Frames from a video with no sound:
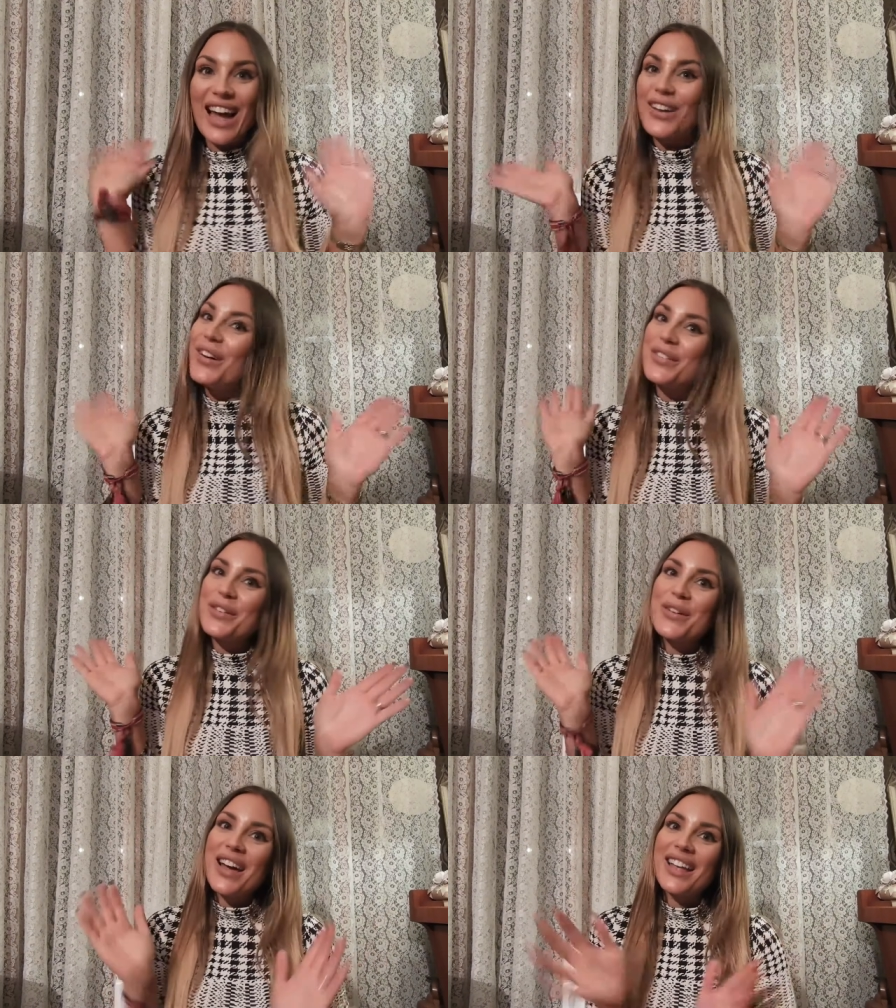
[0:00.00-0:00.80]
Hello
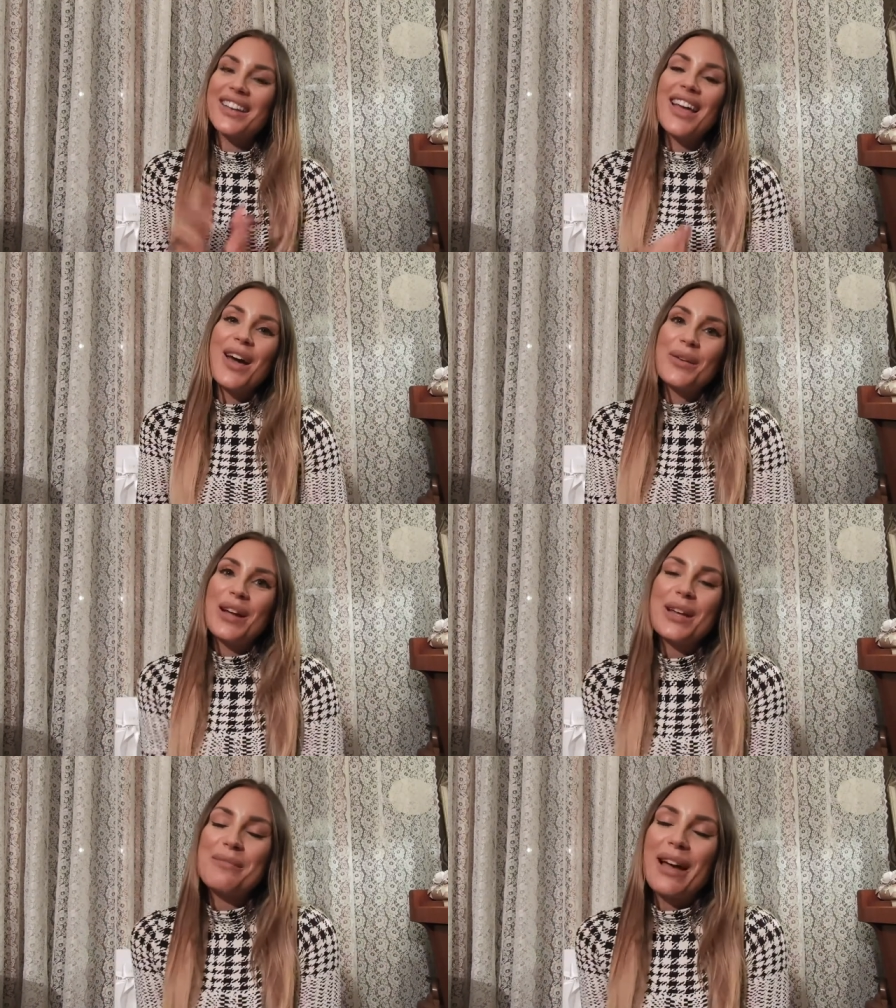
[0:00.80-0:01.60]
everyone,
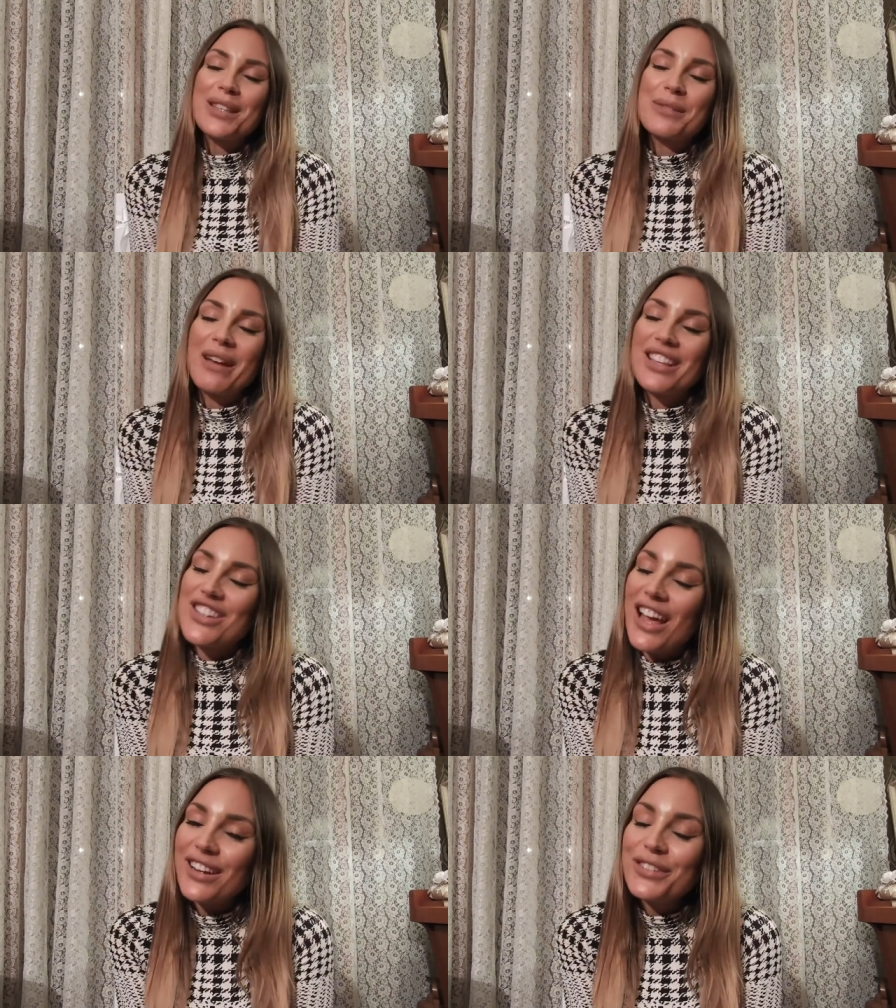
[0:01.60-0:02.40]
welcome back to my
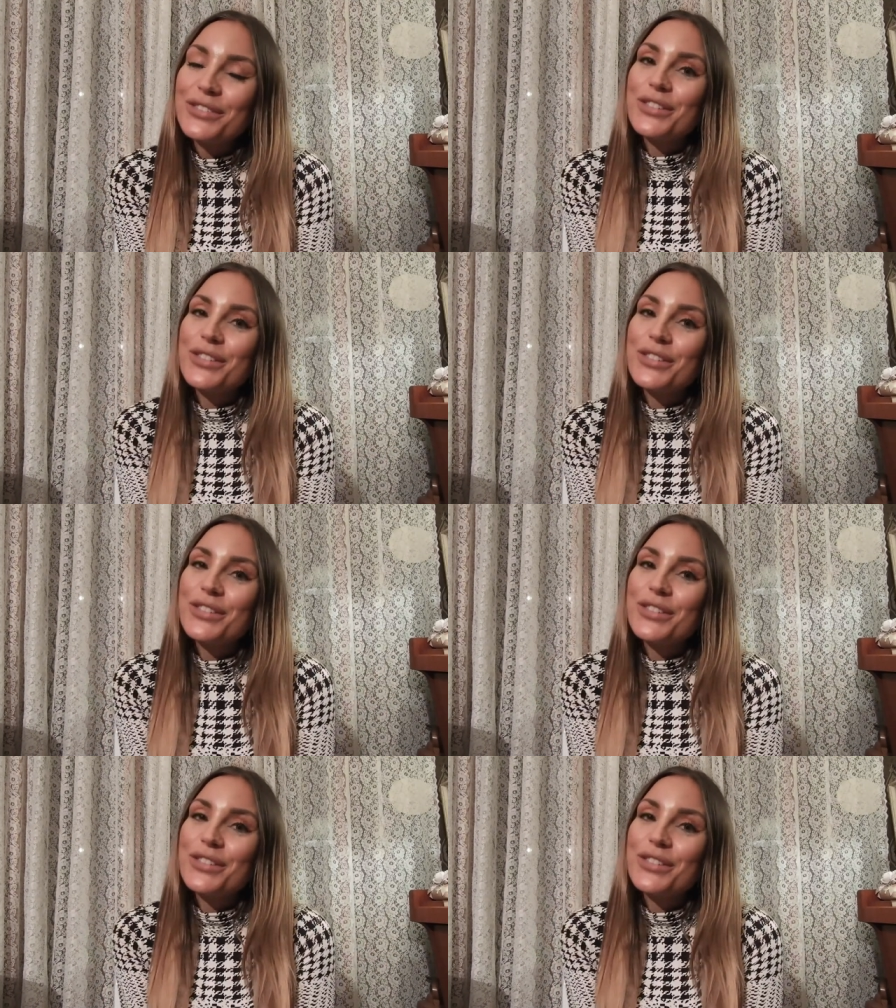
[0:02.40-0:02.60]
channel.